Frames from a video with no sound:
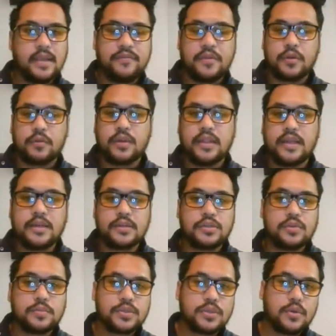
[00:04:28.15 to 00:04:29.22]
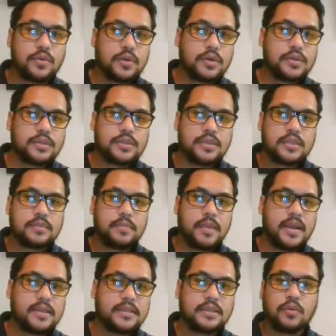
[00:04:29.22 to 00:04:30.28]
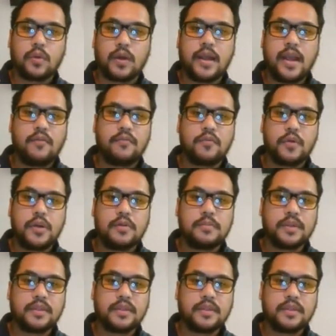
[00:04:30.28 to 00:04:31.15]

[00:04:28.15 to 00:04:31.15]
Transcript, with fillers: If you're really into Super Soakers, this might still work out for you,